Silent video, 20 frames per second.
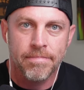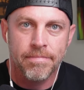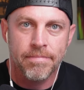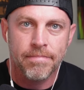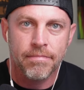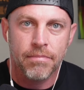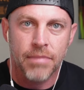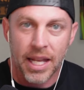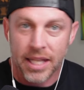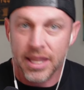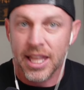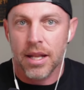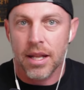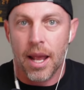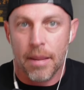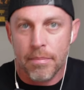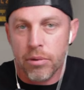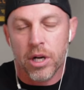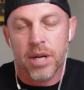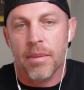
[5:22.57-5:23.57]
Like that,
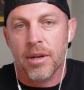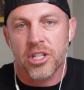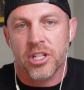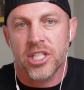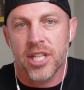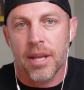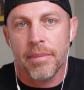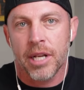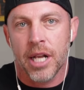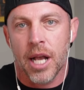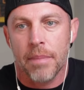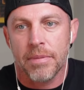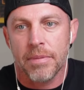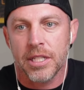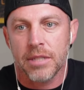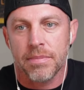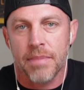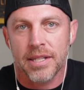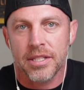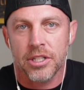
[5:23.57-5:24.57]
I'm pretty much summing up
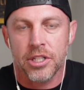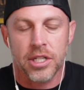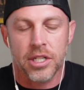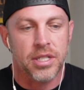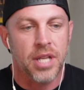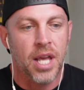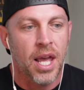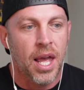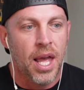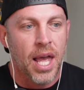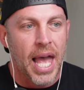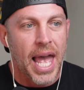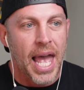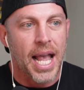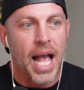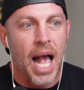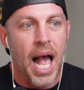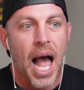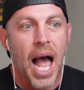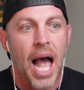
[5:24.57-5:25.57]
these messages.
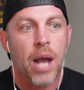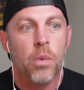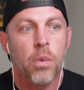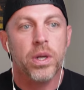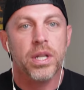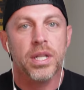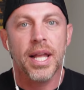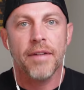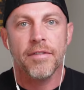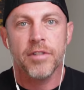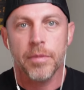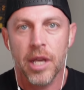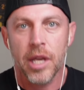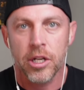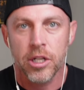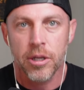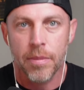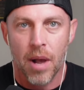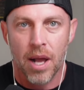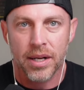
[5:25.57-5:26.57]
Hey, I would love to be on
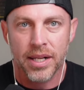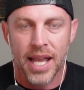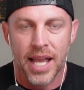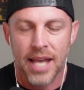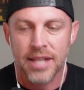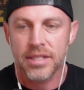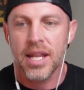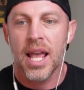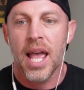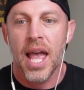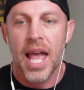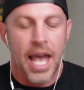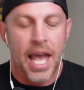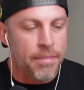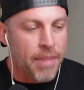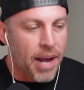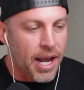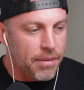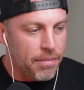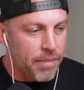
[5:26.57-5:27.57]
your podcast. And
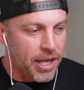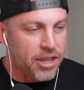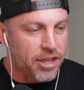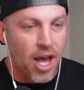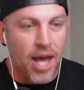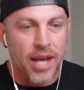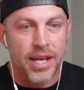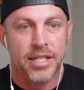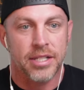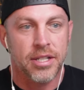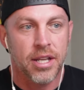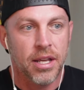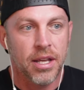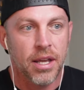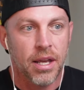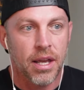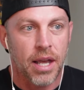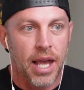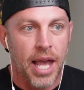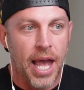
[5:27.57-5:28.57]
my my thought is
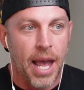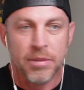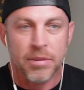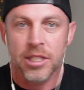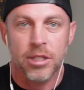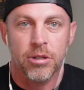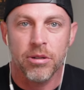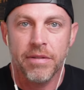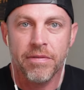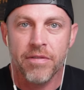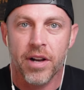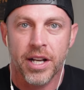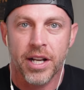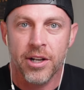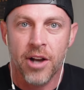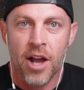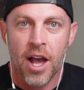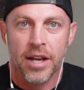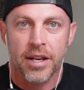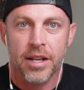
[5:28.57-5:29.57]
absolutely fucking
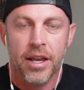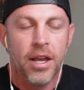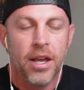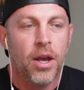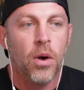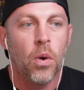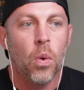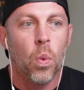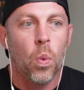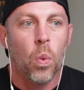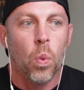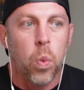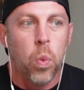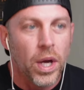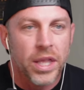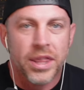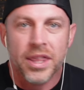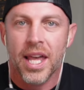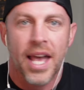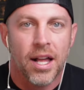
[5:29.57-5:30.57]
not.
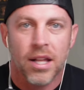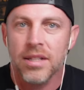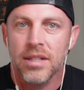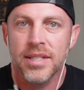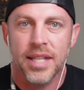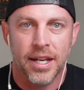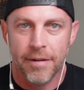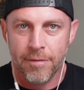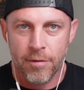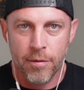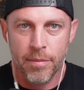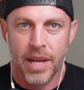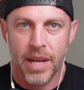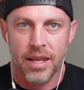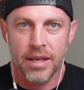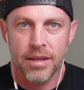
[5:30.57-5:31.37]
What the hell's in it for me?